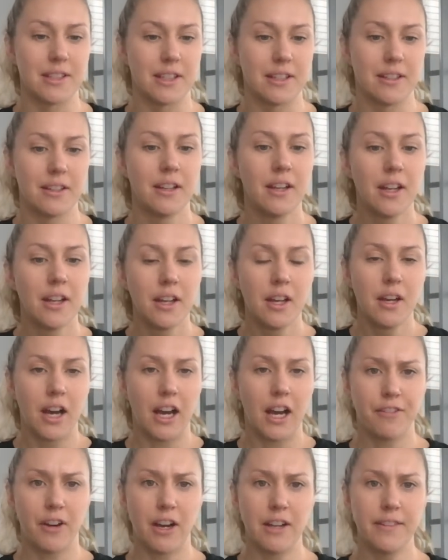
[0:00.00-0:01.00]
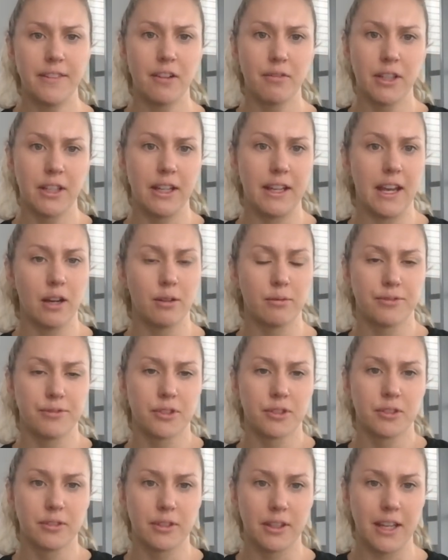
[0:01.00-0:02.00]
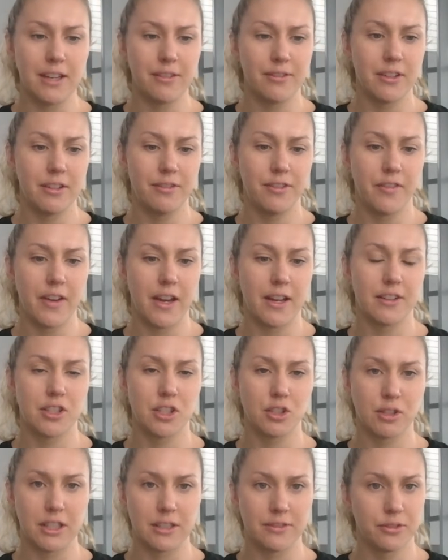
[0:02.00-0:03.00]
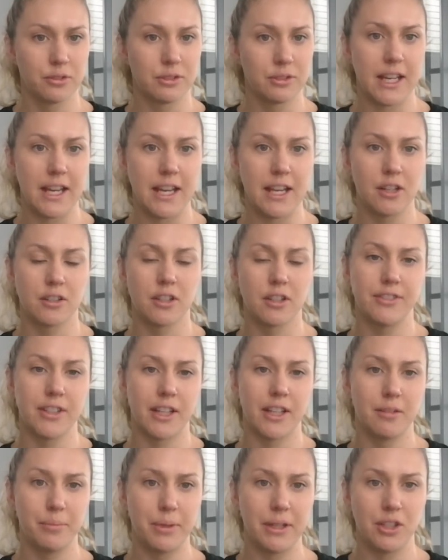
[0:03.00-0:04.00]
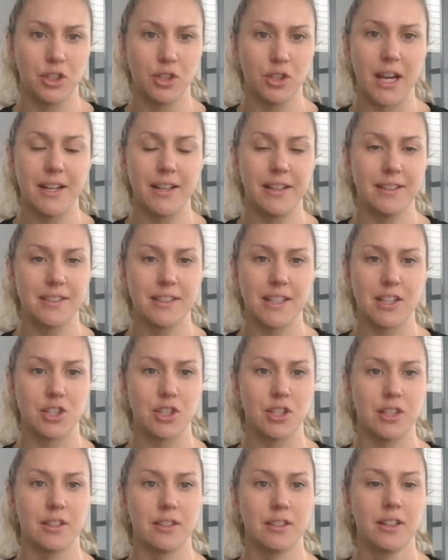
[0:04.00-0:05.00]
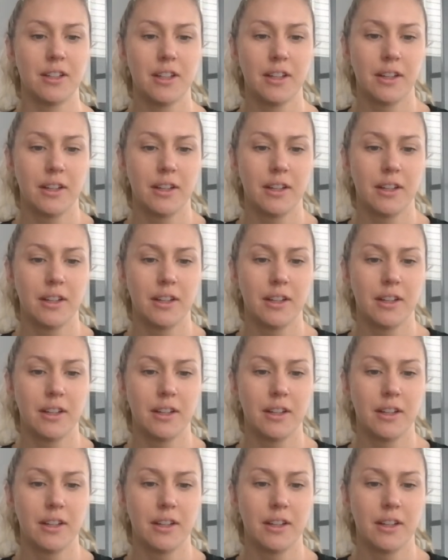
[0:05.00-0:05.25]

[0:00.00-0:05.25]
And I find that really helpful, even if you've had a stressful day or I've done a big training session,